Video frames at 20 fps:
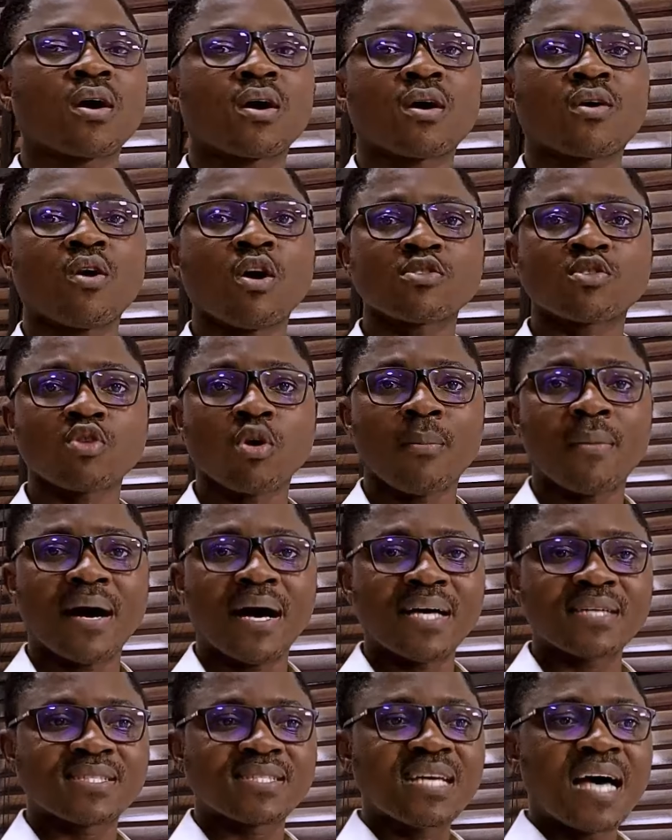
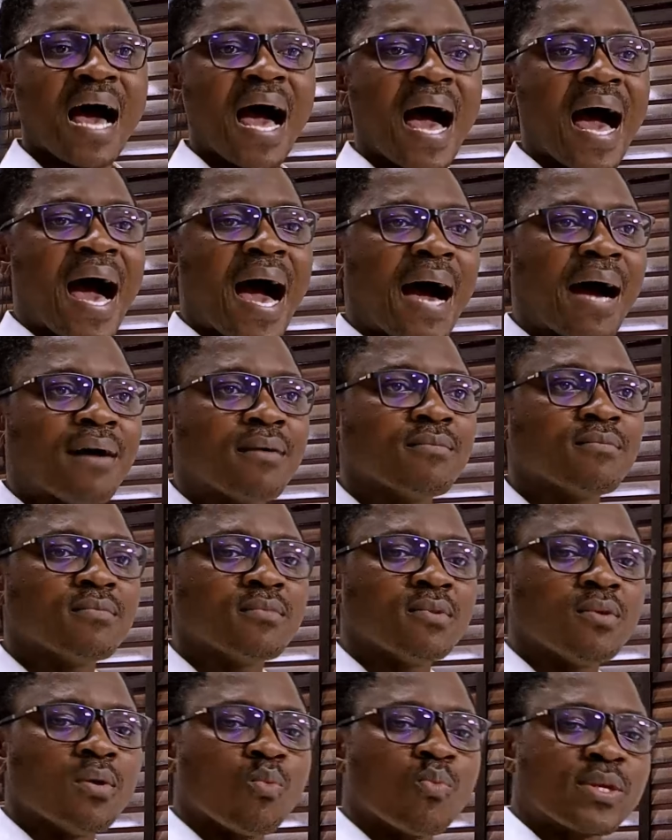customers are
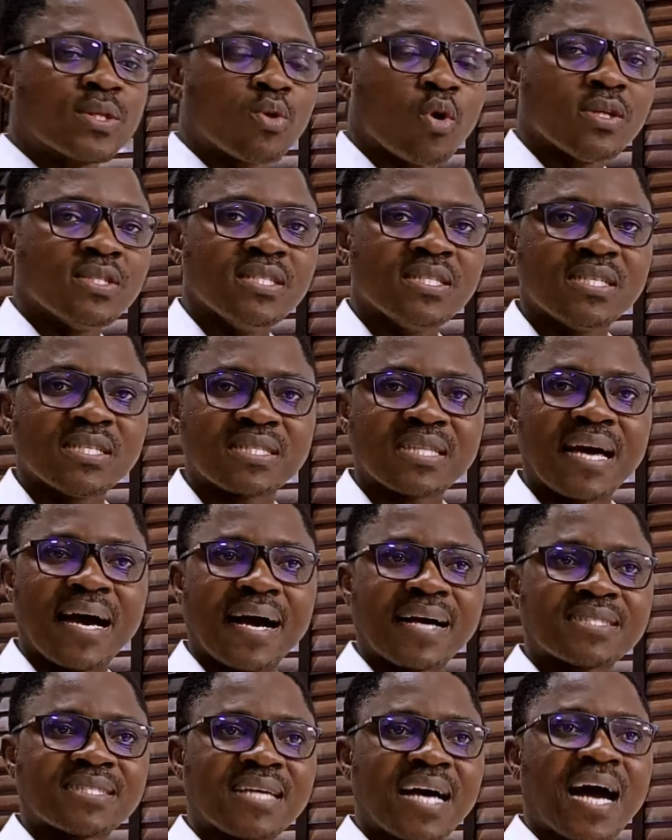withholding the
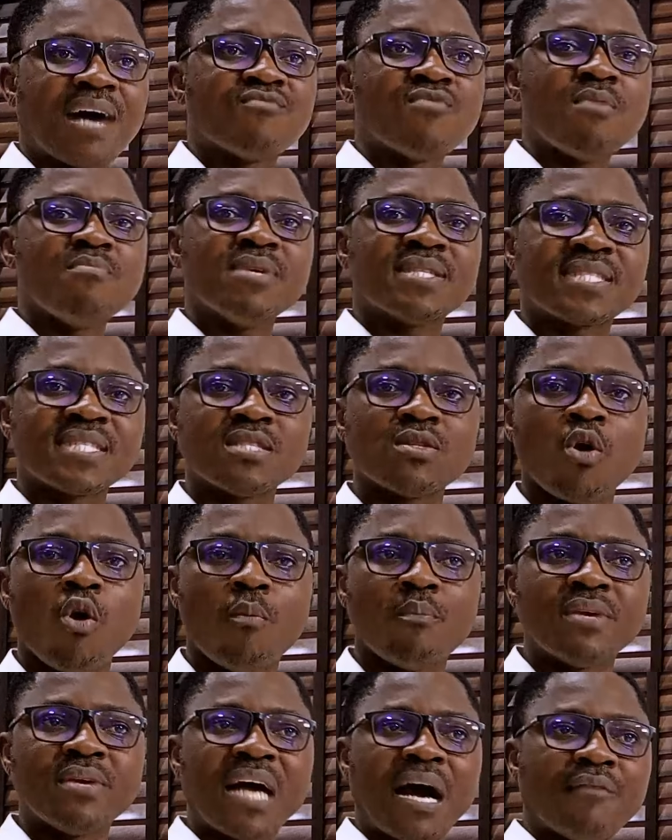tax and remitting on
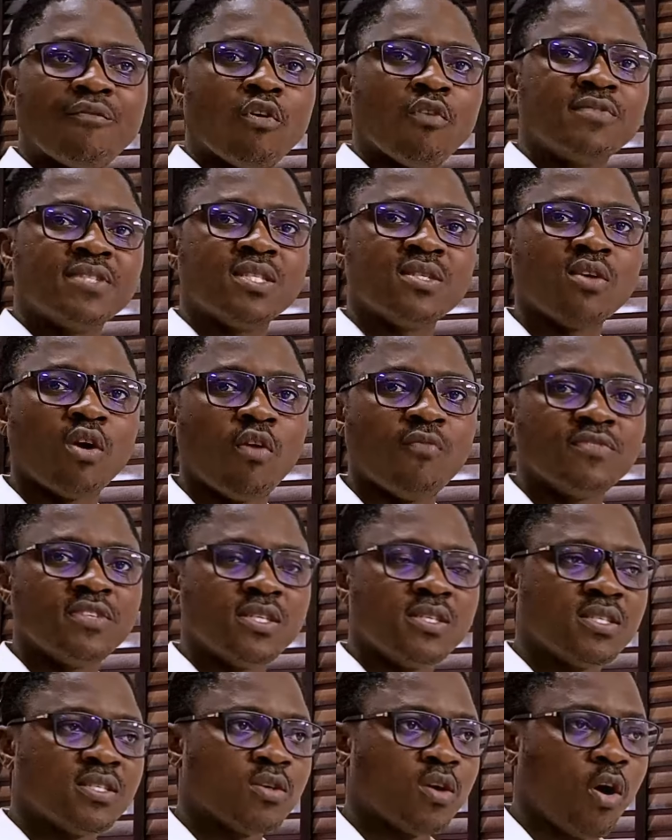behalf of
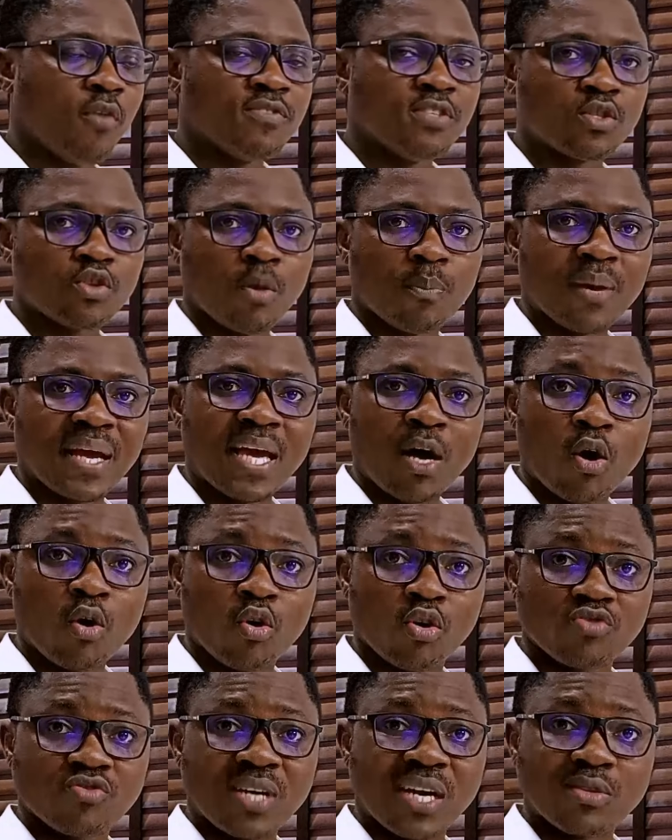the supplier or
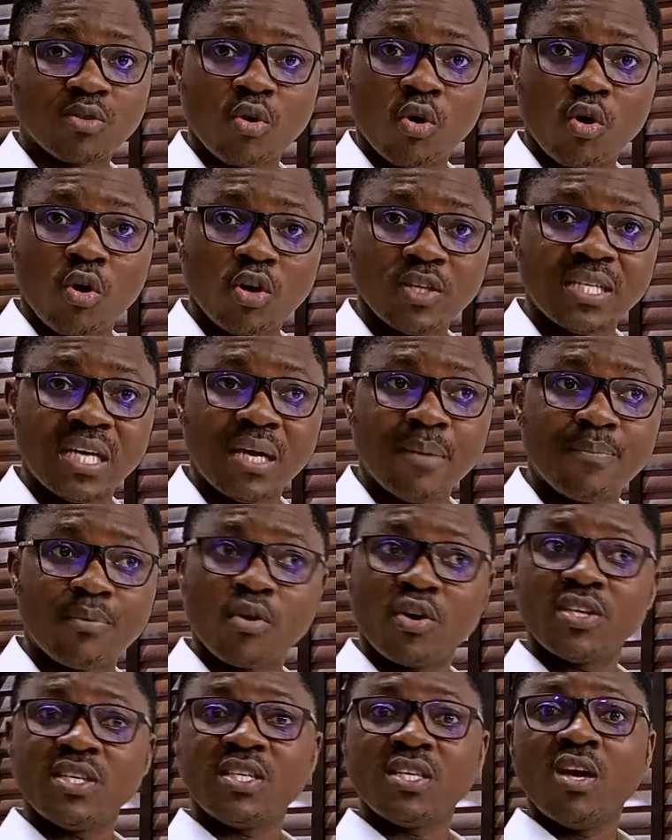contractor or the
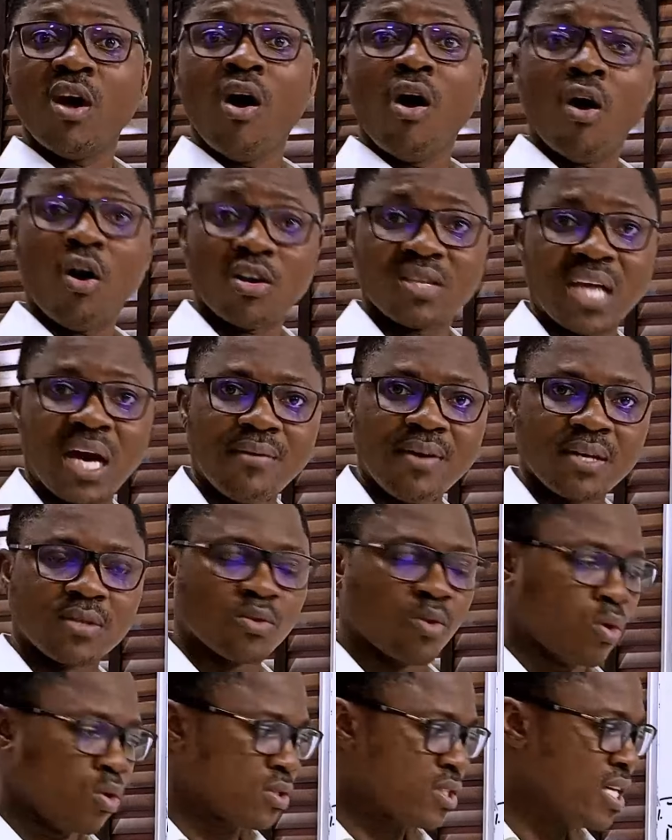employee or
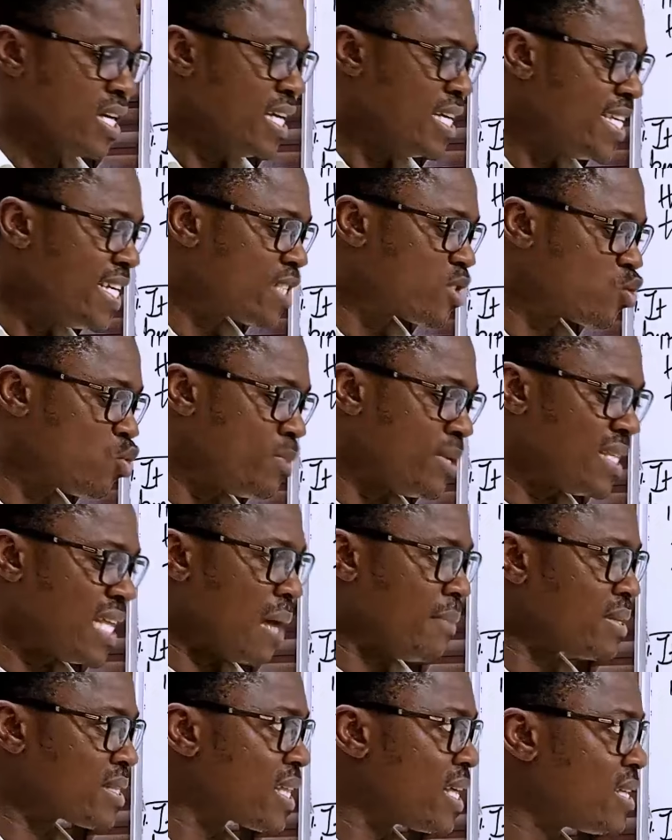directors, it will be
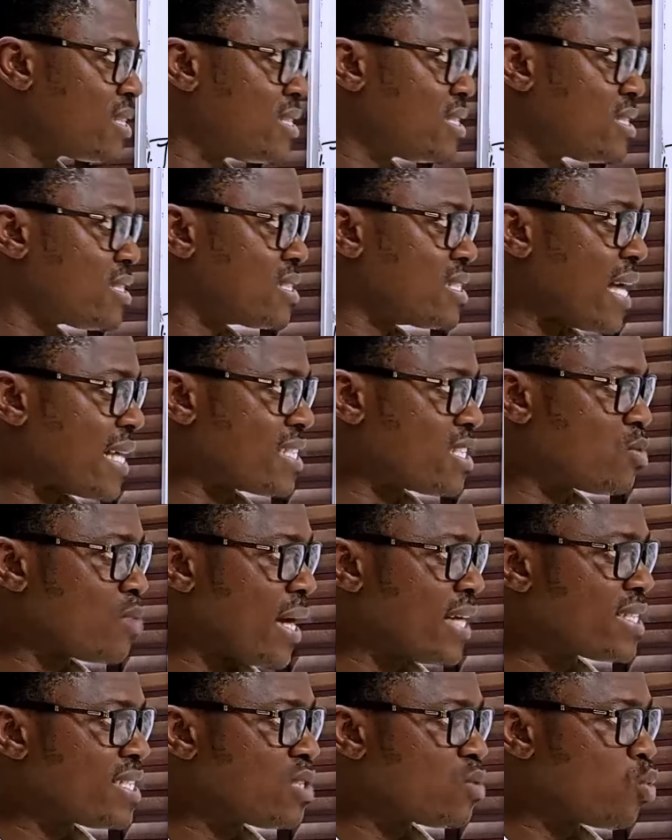debited. That is why
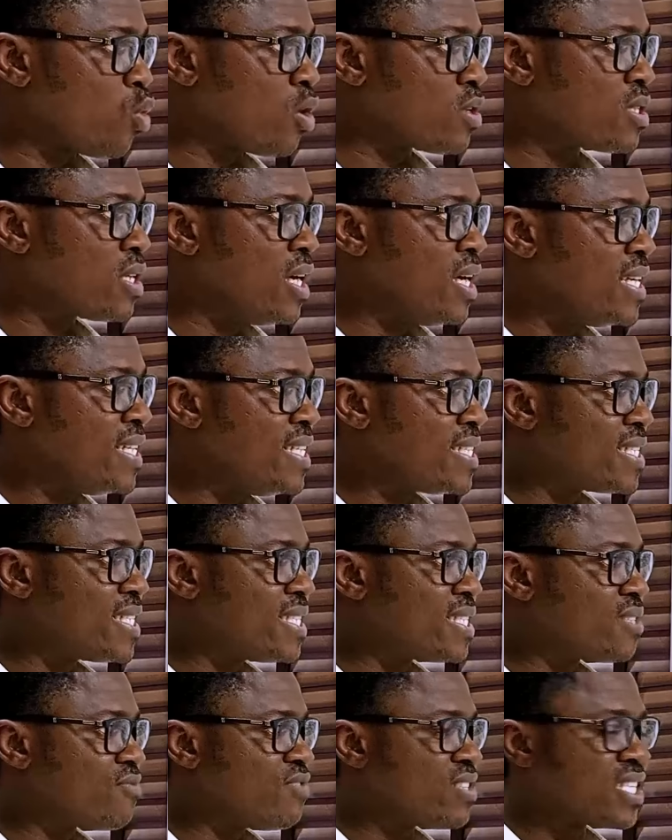it is what? It
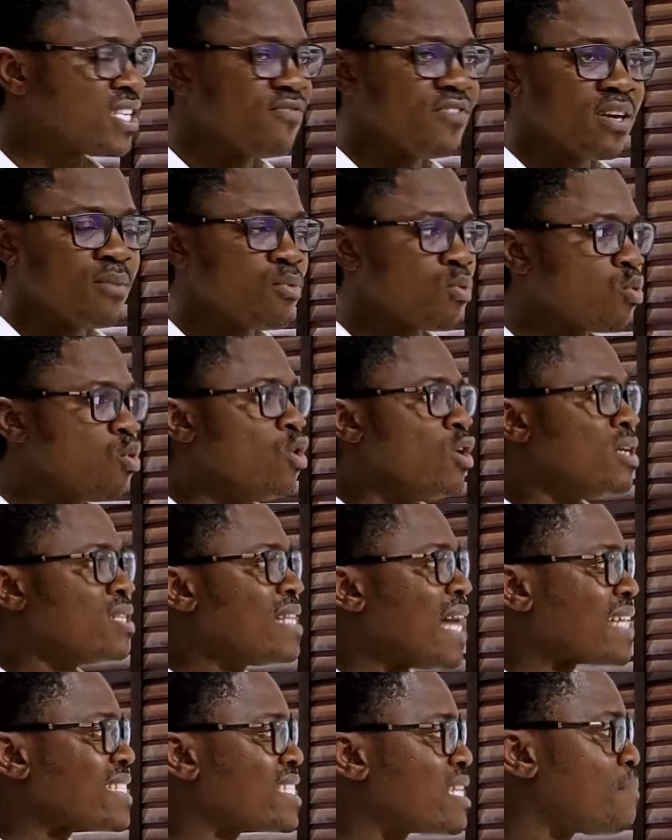is receivable.
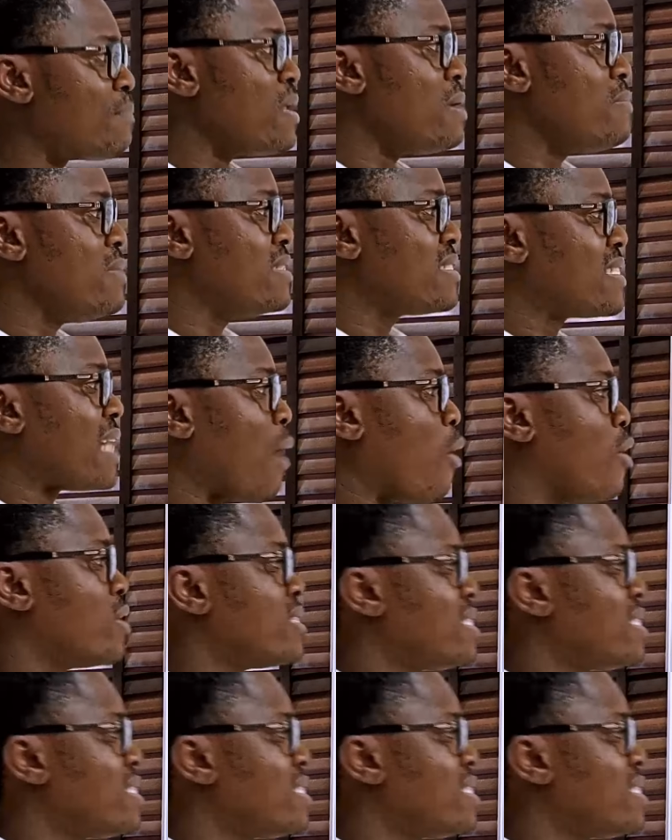That simply means that what,